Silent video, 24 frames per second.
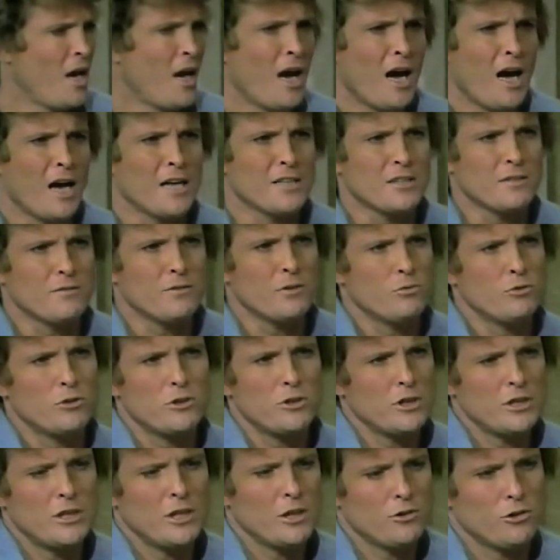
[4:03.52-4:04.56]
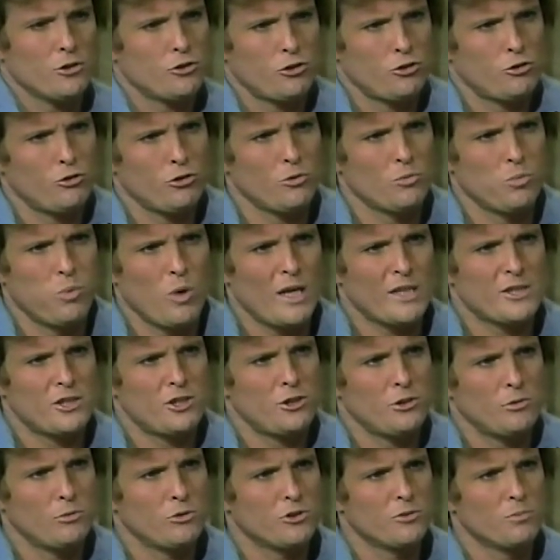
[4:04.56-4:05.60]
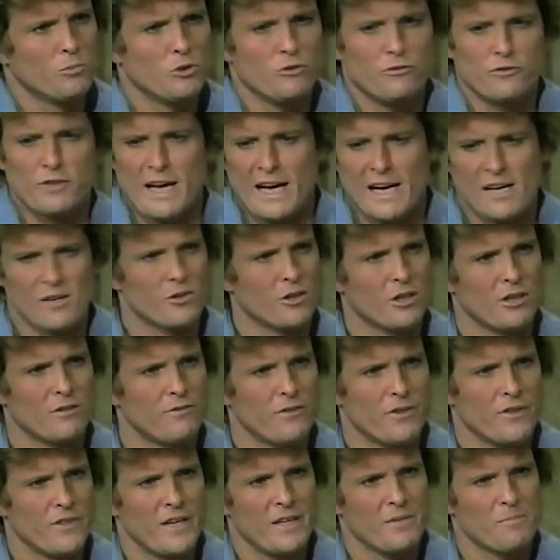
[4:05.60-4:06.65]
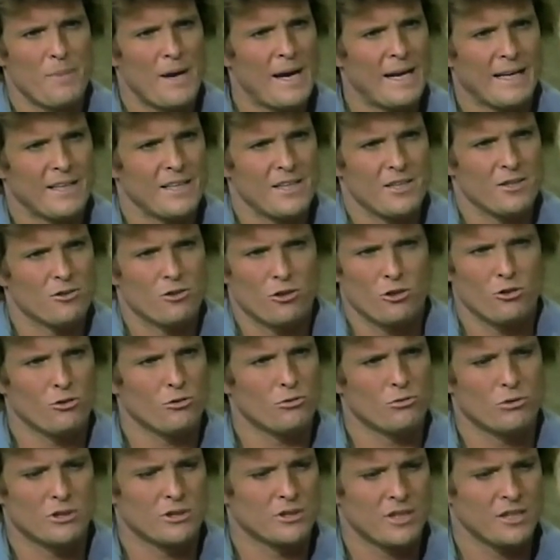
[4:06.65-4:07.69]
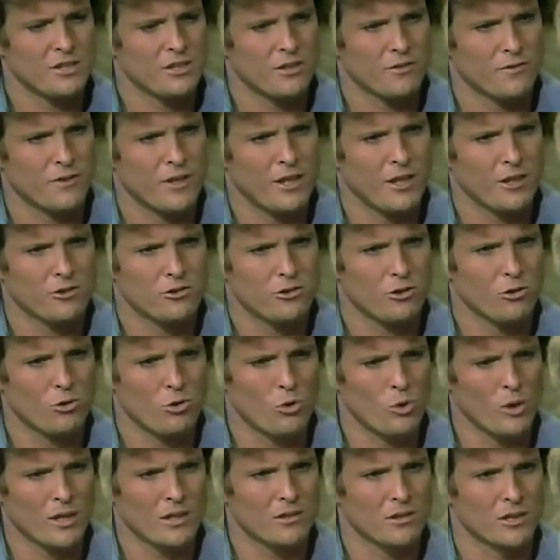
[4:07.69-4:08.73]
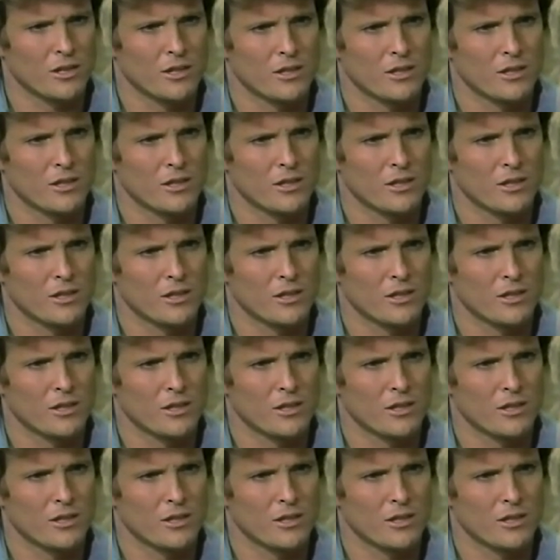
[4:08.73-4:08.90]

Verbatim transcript: I never really understood why she was moved out of and then back into intensive care so quickly.